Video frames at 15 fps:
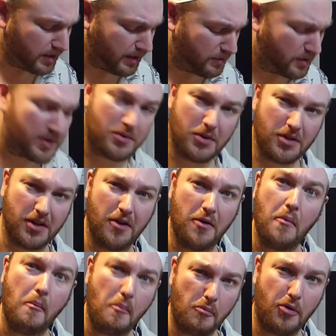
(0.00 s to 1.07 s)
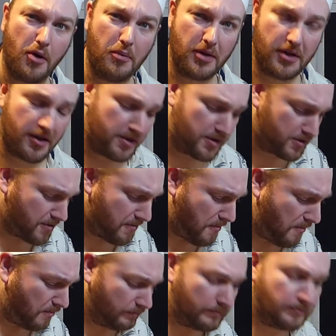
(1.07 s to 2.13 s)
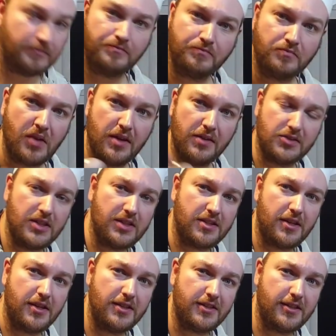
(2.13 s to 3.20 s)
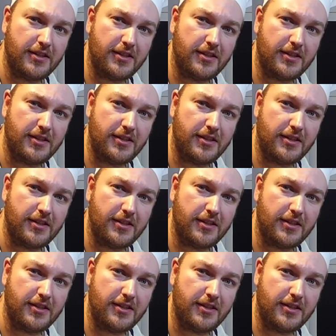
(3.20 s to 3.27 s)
give this one a go. Proper nice. Cheers guys,